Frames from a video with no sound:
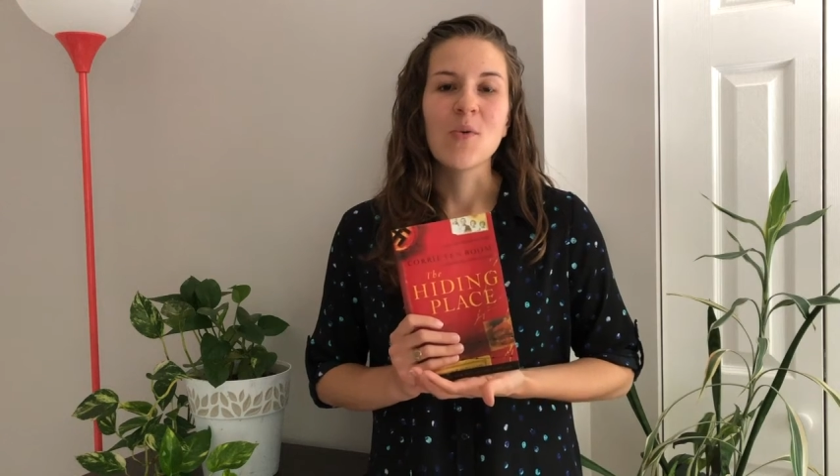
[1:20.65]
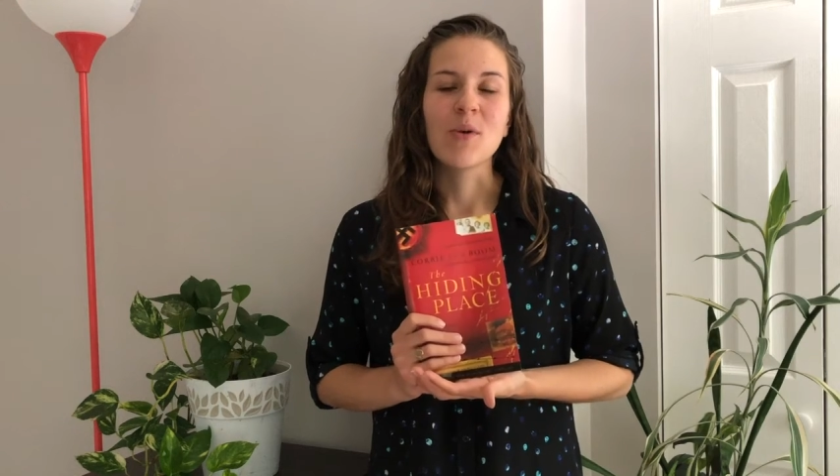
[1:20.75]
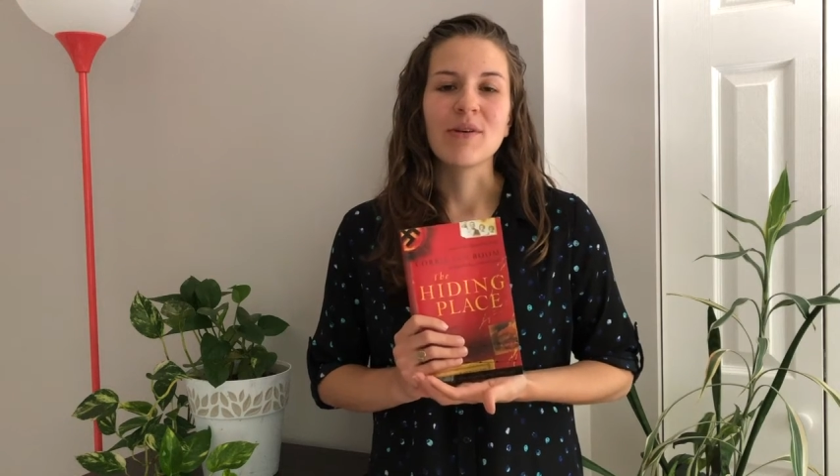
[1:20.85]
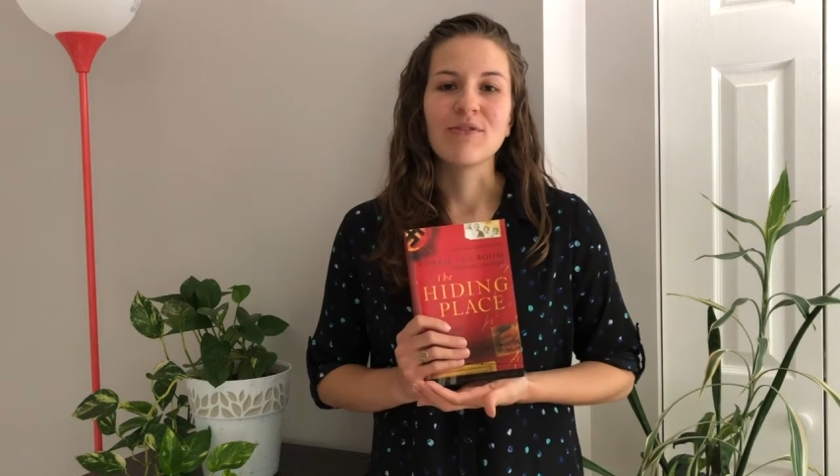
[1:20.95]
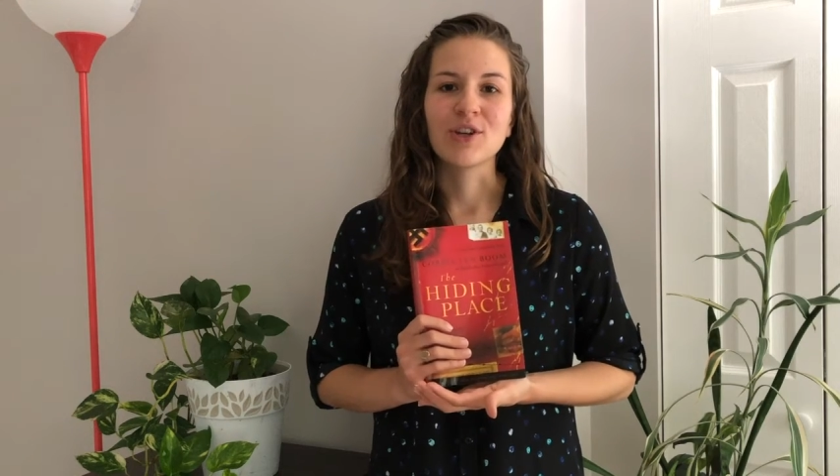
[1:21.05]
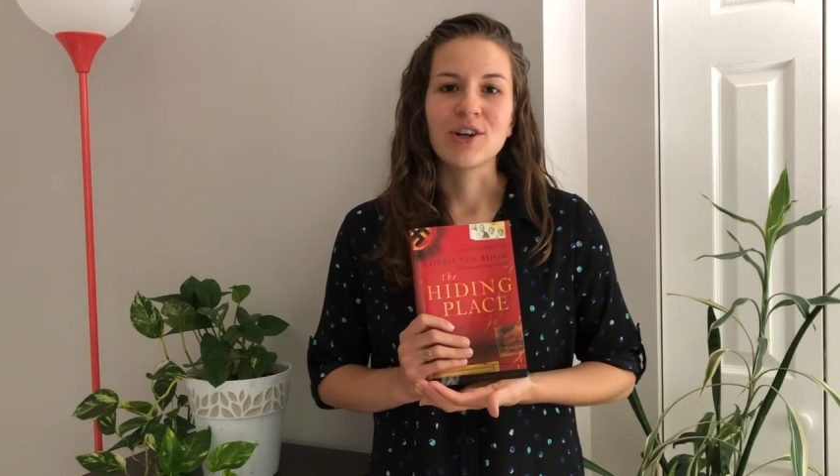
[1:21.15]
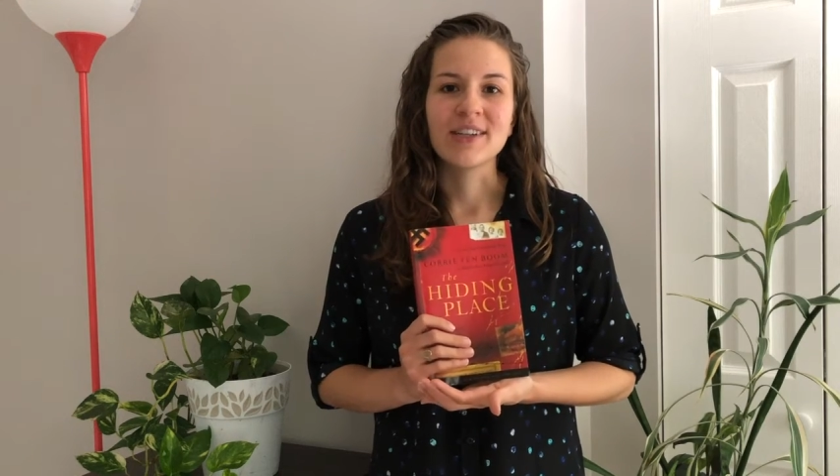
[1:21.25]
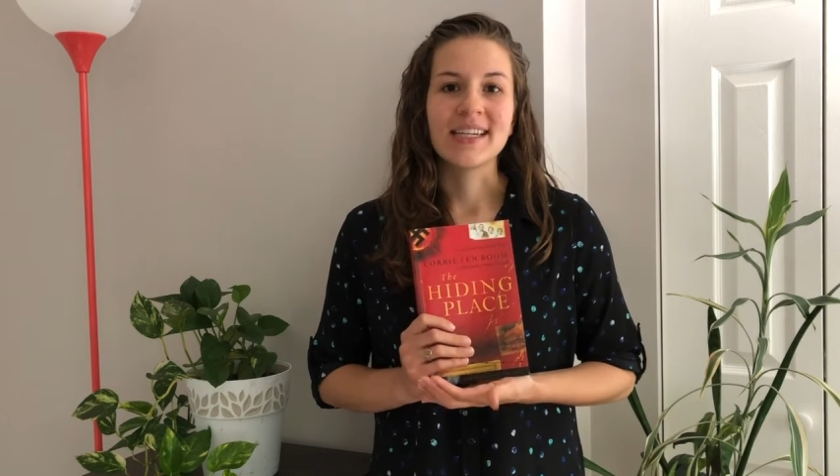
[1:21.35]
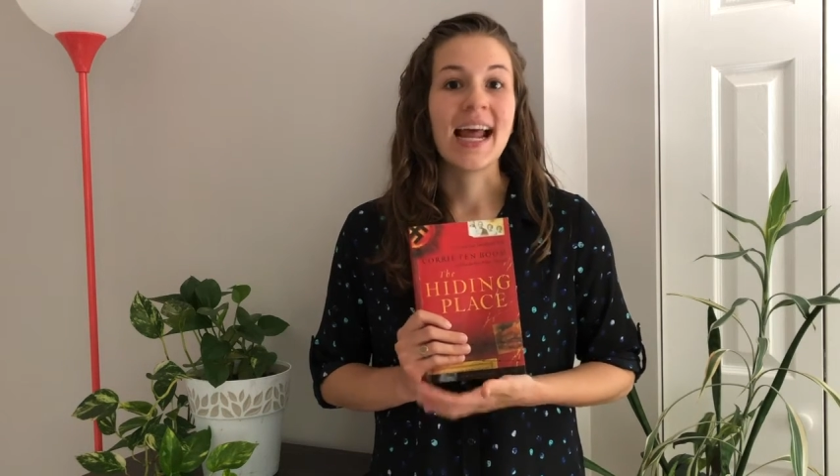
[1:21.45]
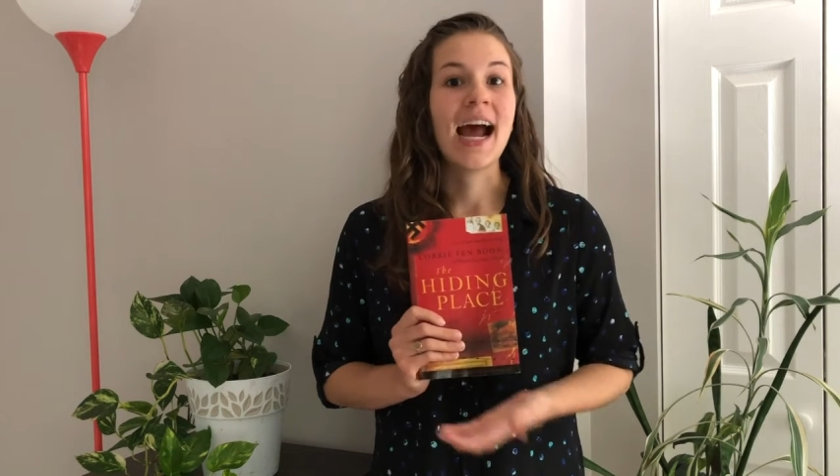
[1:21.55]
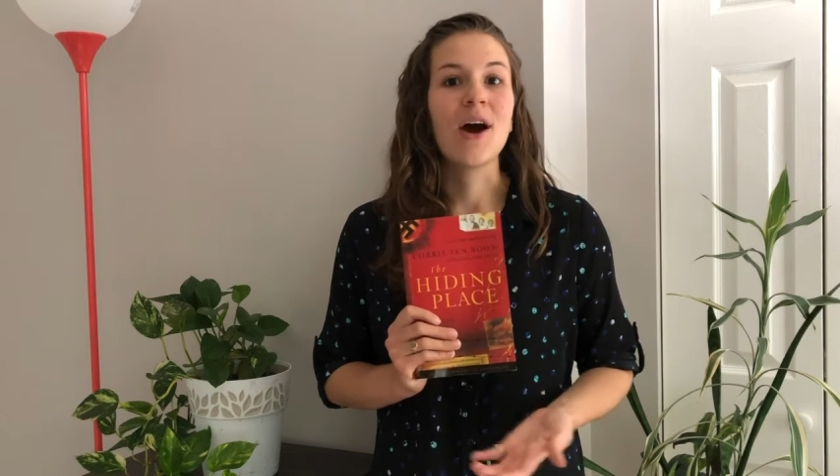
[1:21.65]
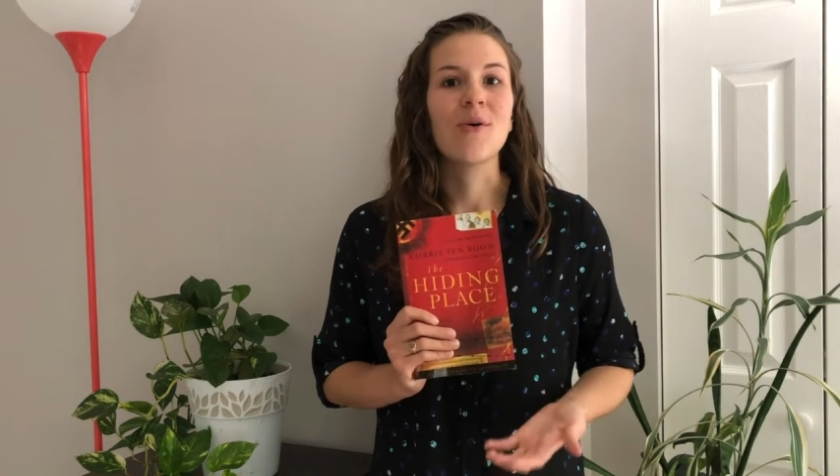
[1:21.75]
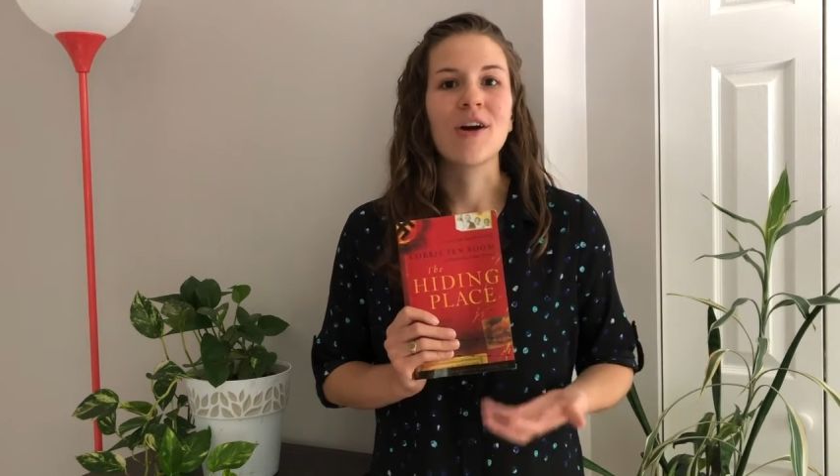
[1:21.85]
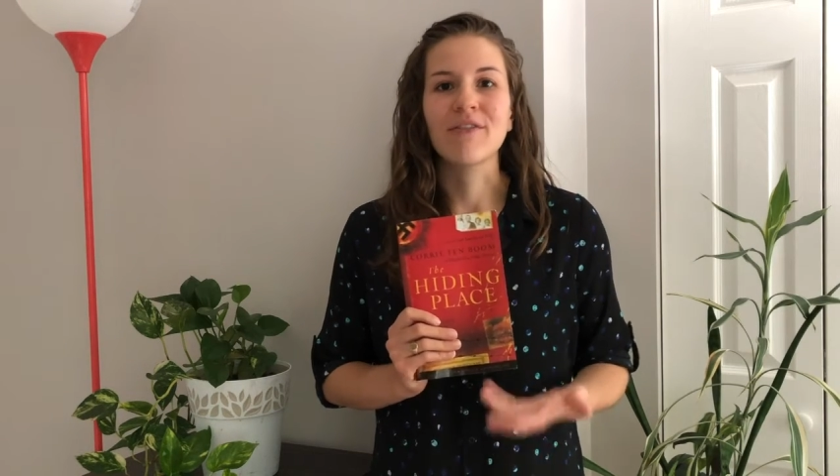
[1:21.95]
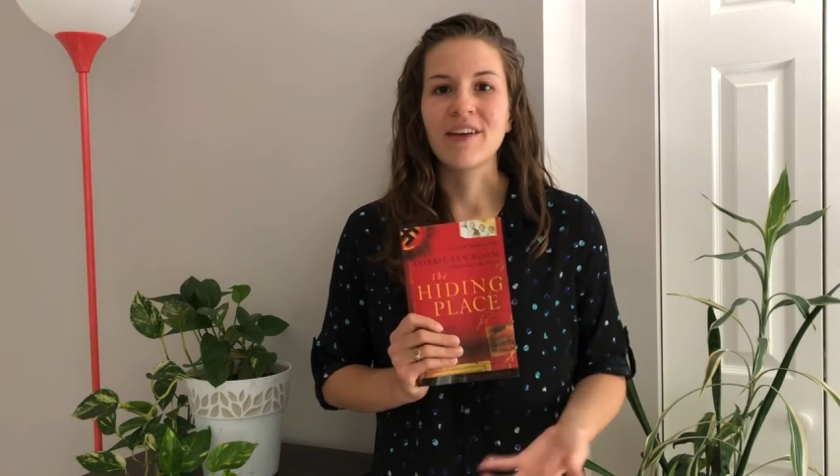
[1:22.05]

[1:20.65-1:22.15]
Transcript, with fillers: what we've learned and how our